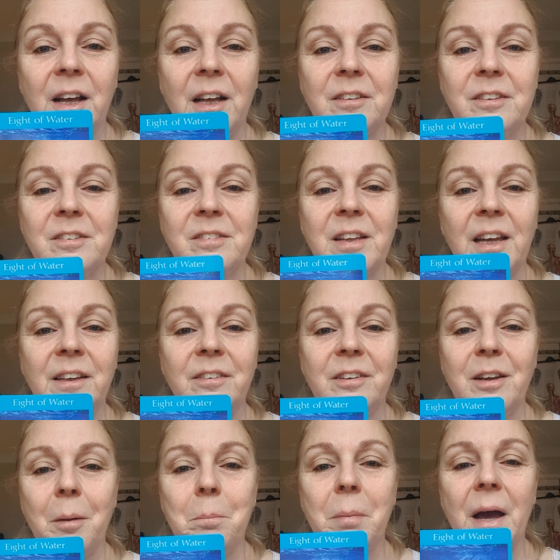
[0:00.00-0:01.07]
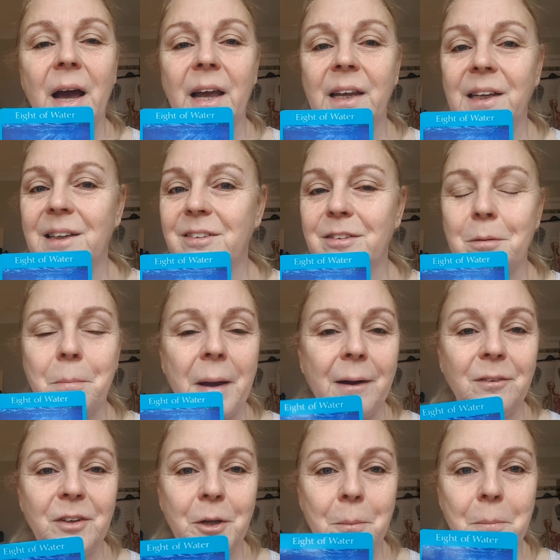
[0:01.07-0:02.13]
As I say, the number 8 is about the